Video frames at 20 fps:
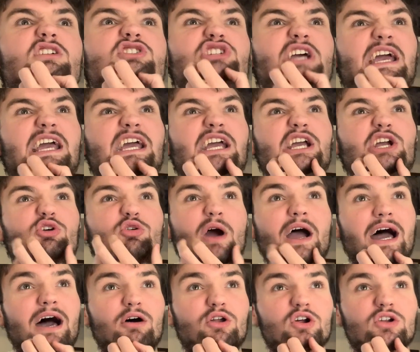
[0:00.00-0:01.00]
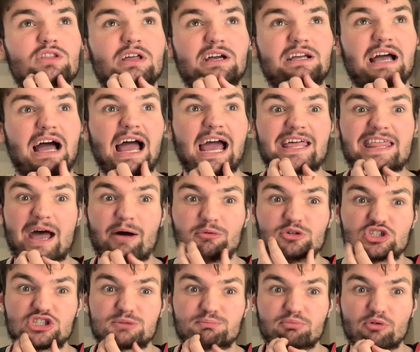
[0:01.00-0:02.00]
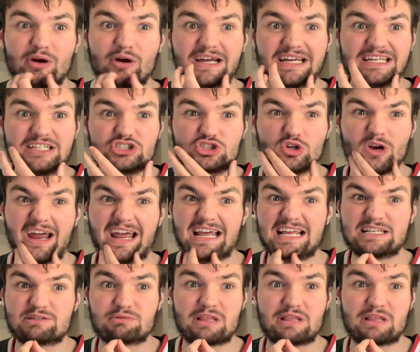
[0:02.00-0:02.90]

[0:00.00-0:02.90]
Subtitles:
Jay Crowder, the guy that was spraying trays,